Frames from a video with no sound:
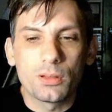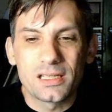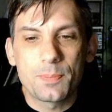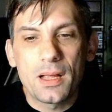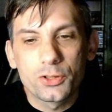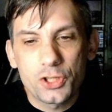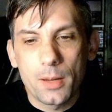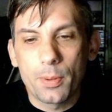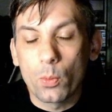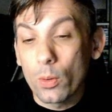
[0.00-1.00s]
spell
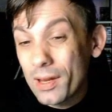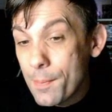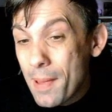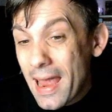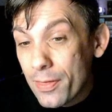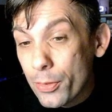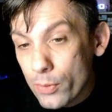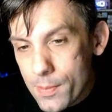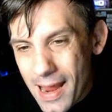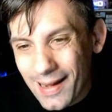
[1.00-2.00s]
shaper where we can pay 3
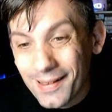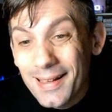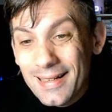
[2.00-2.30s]
mana,